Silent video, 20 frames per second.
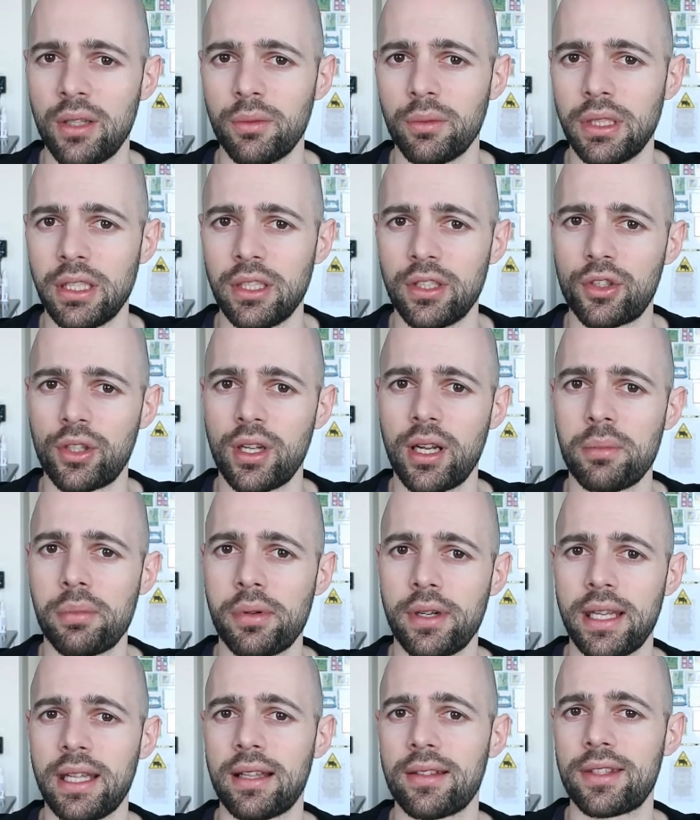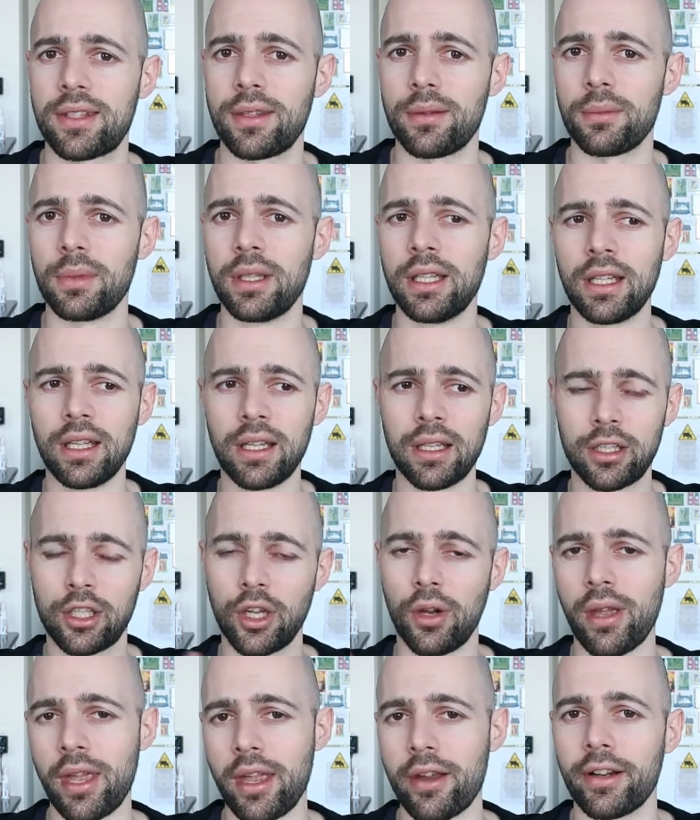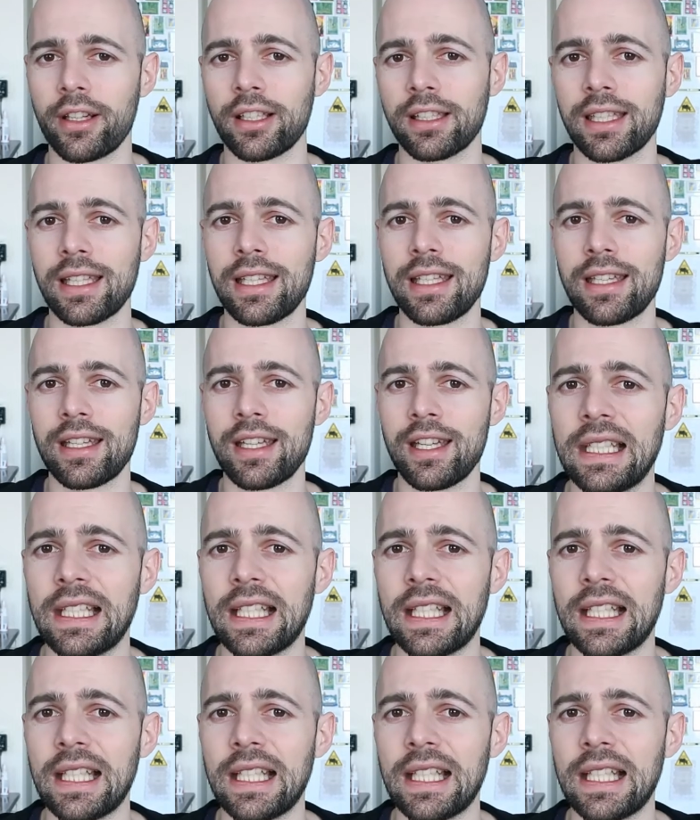when you try and pronounce them coherently.